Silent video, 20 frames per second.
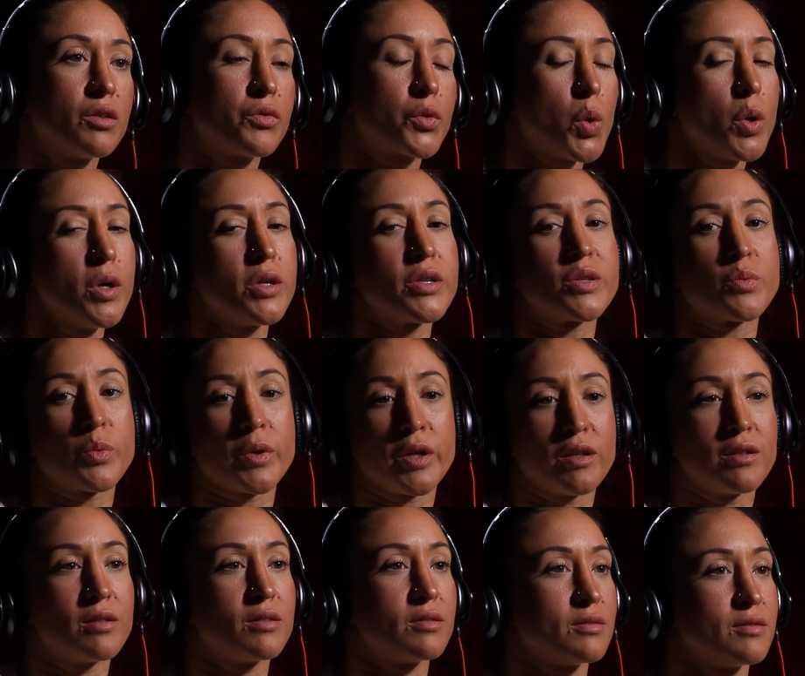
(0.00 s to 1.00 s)
Of course,
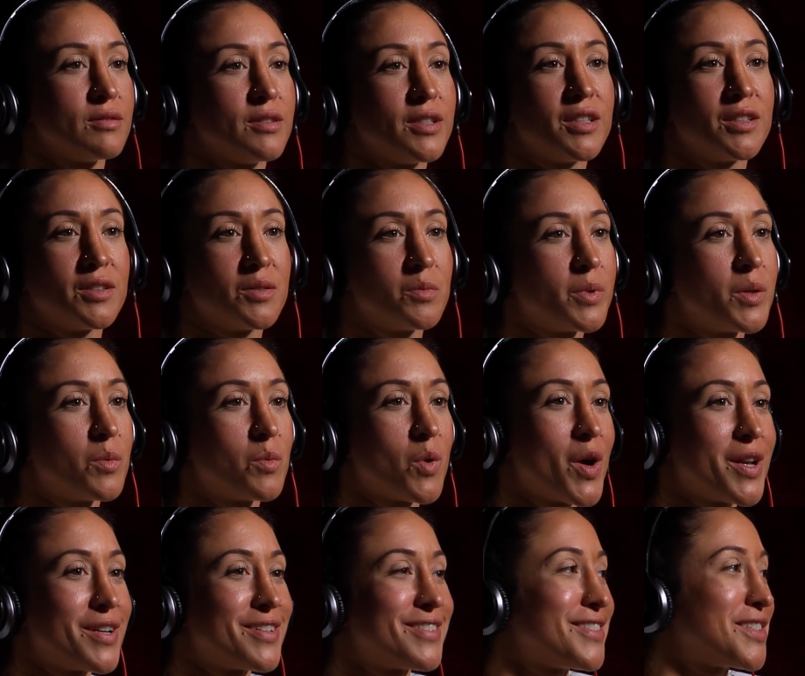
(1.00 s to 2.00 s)
we
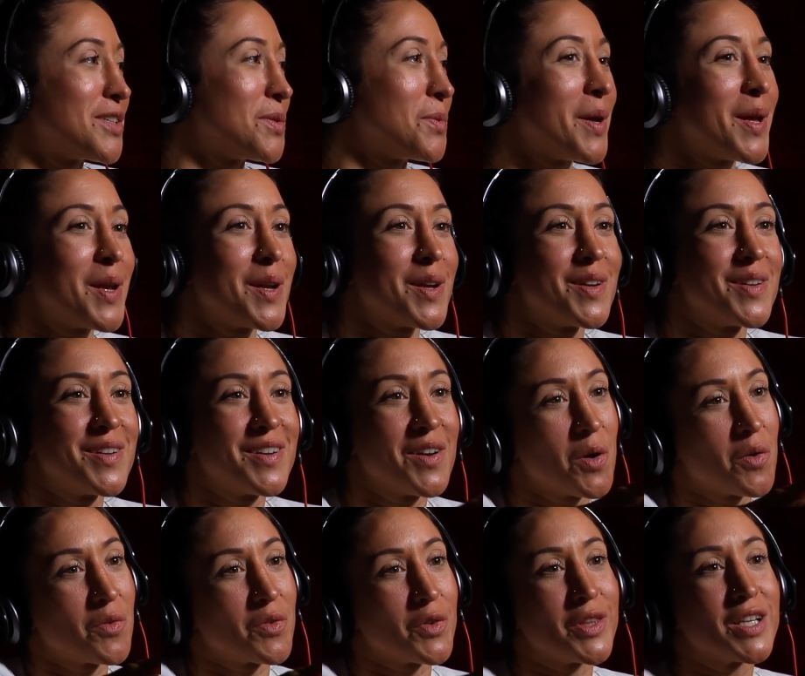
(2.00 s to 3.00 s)
want to win
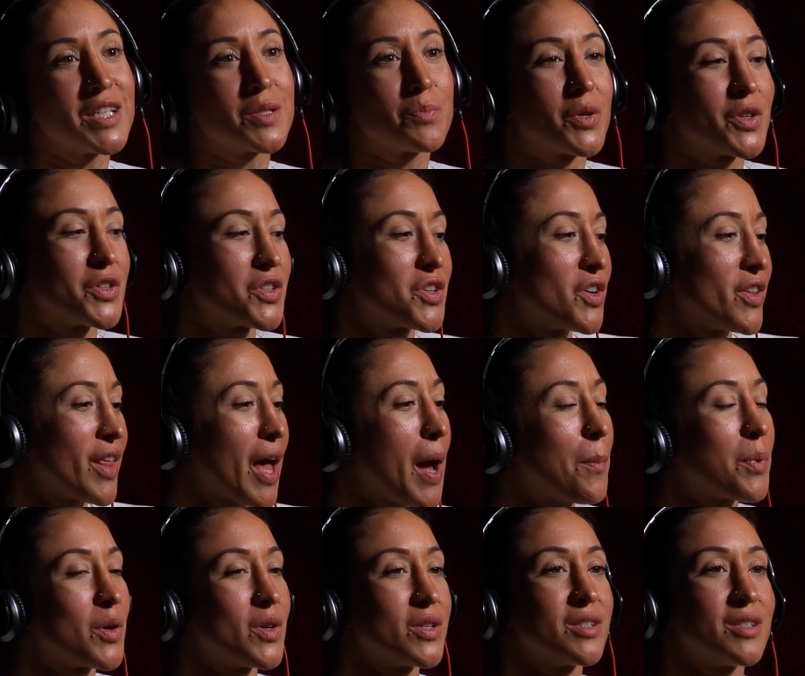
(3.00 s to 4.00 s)
over this person or
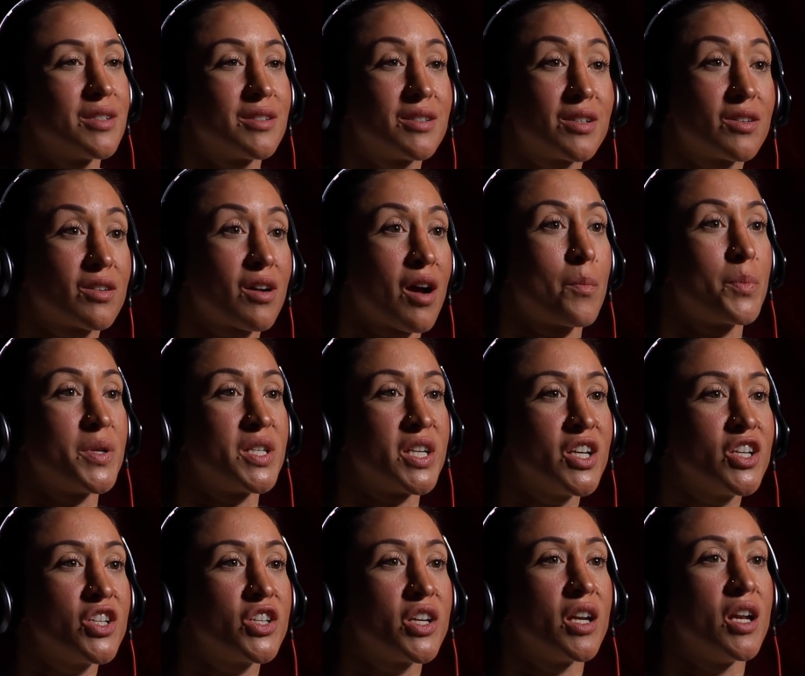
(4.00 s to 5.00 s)
that person. It's still a
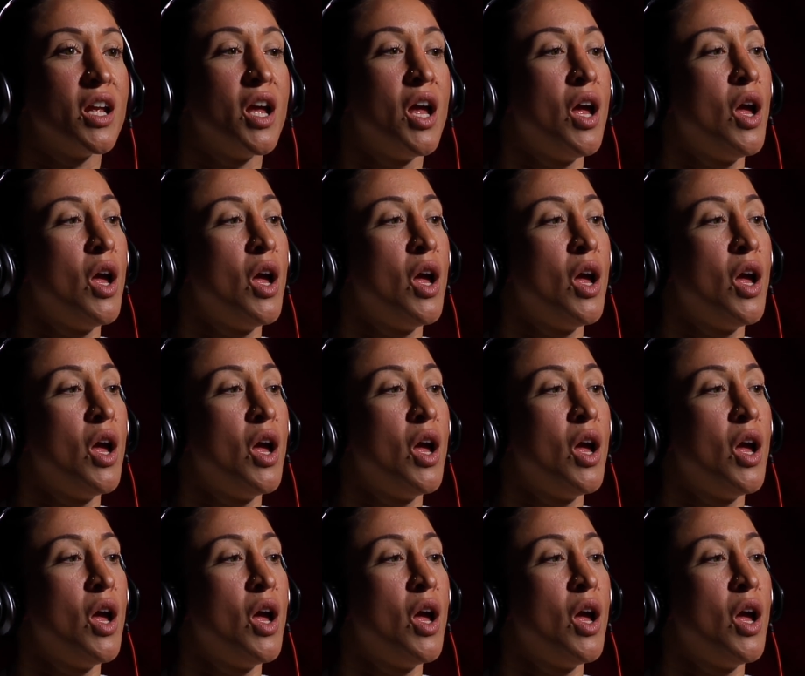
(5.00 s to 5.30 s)
competition.